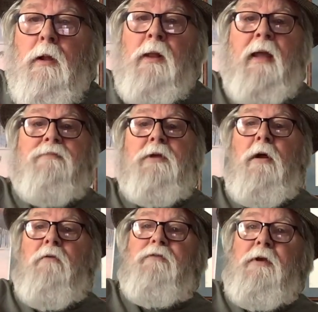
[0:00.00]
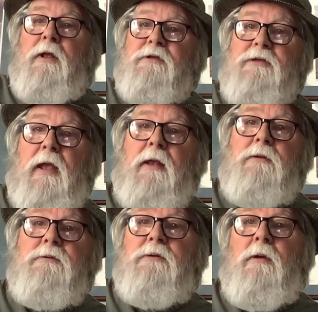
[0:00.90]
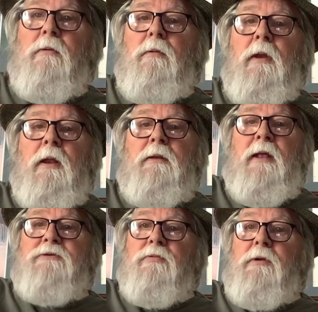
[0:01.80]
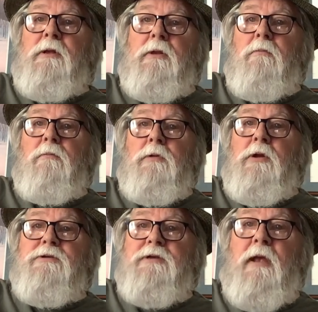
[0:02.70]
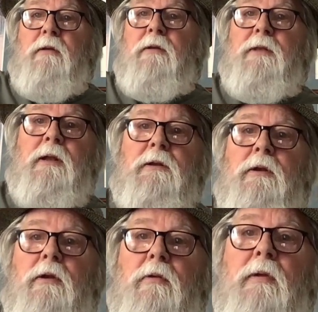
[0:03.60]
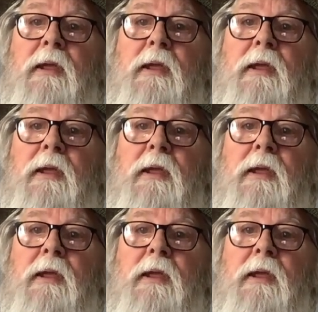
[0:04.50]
Clapton often does that. So that's a really good sounding thing to do.